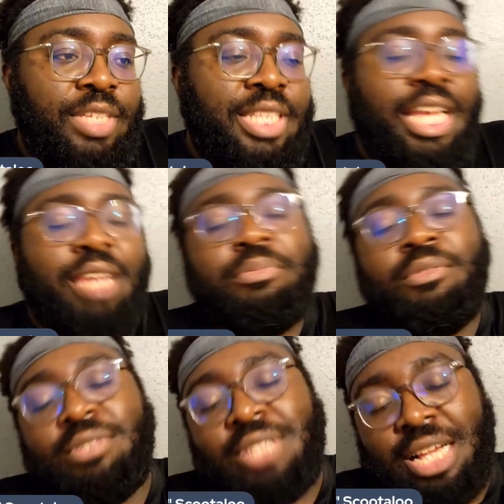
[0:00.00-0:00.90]
They
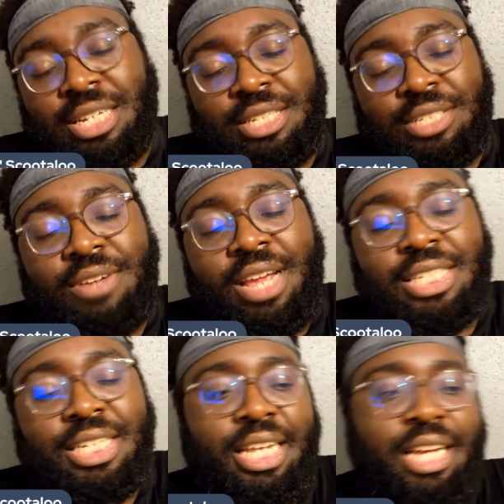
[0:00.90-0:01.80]
pulled Toxic
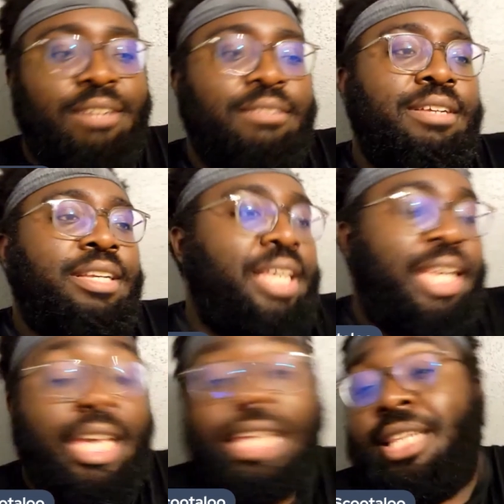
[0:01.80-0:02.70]
Attraction out.
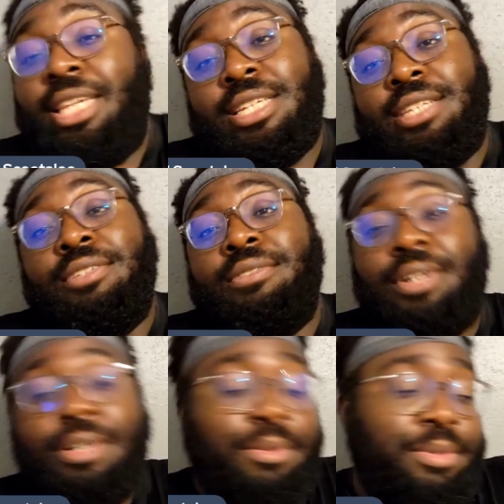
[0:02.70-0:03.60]
It leads into a
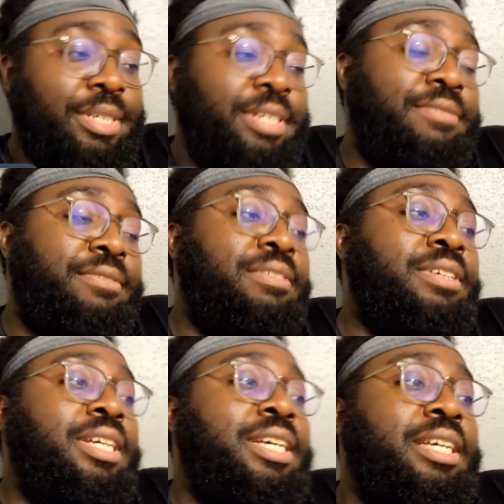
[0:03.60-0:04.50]
whole scuffle.
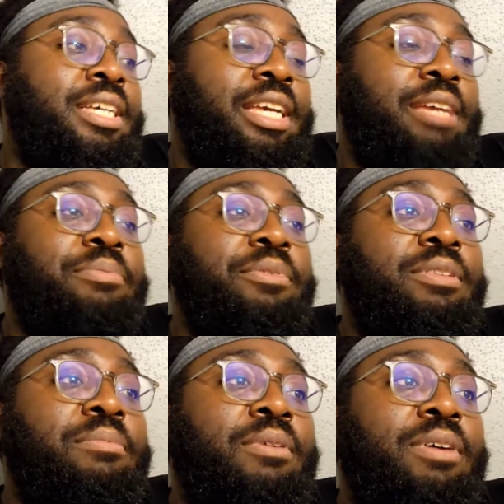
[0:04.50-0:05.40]
It
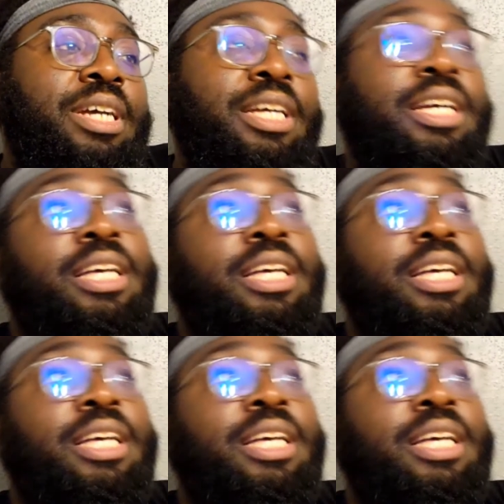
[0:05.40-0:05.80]
pulled apart.